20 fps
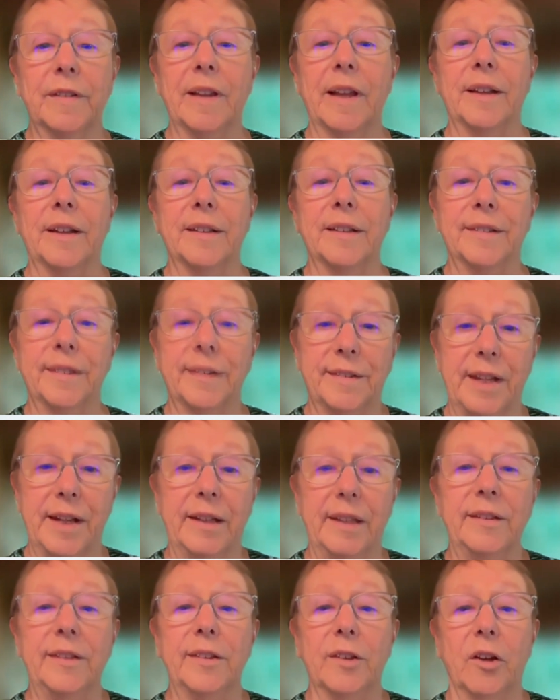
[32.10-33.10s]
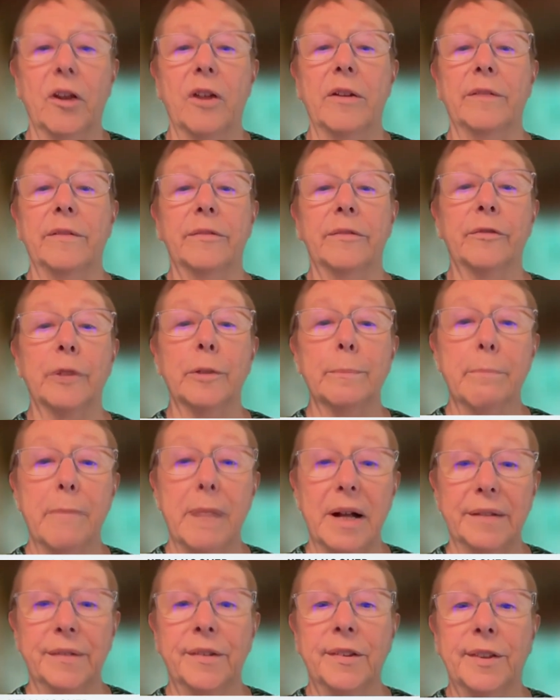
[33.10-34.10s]
that it stays on for
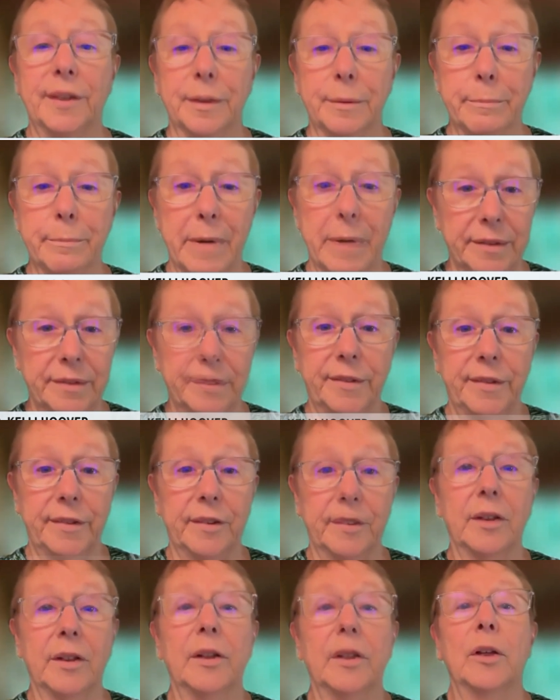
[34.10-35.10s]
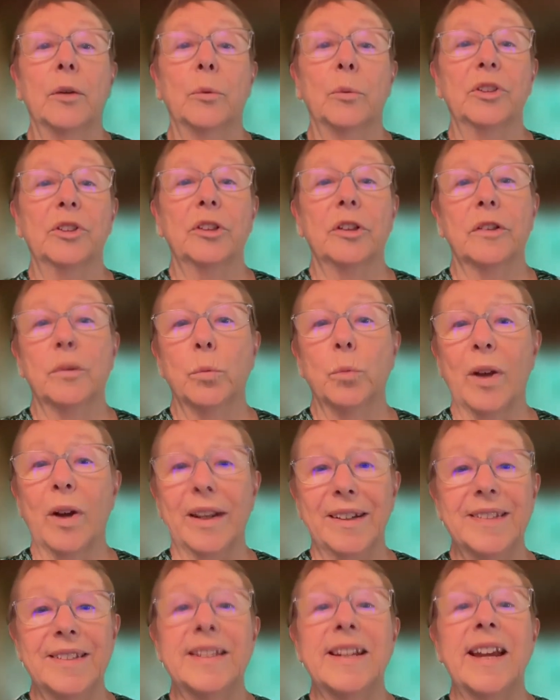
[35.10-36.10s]
months and months, which is
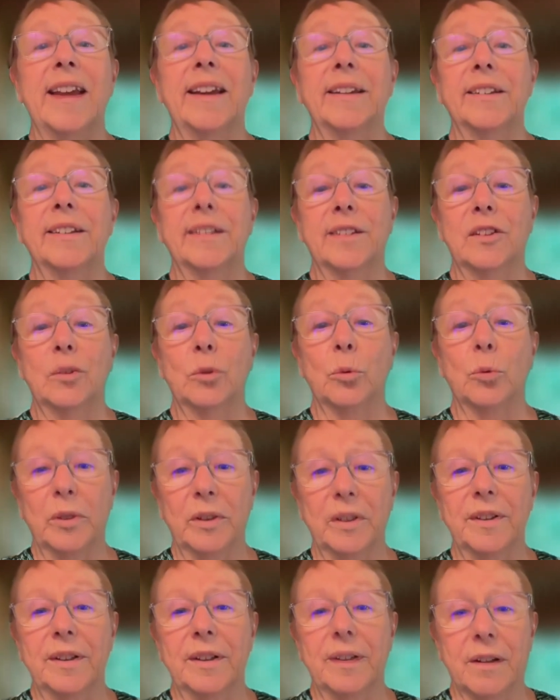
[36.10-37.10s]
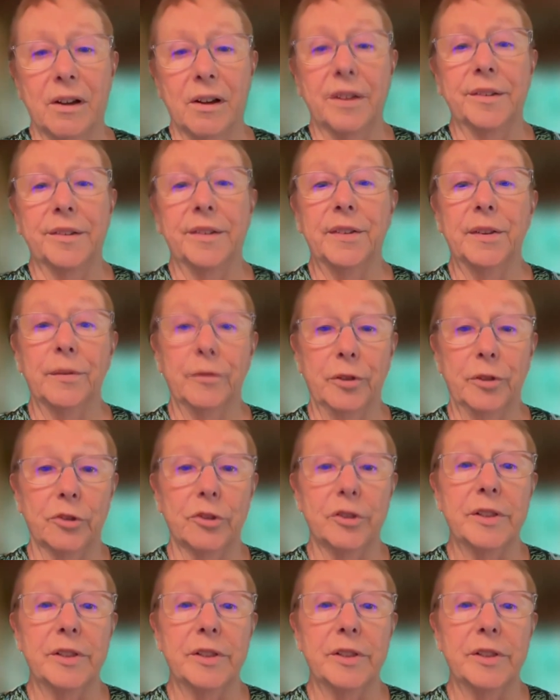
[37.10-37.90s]
what it takes to really cause severe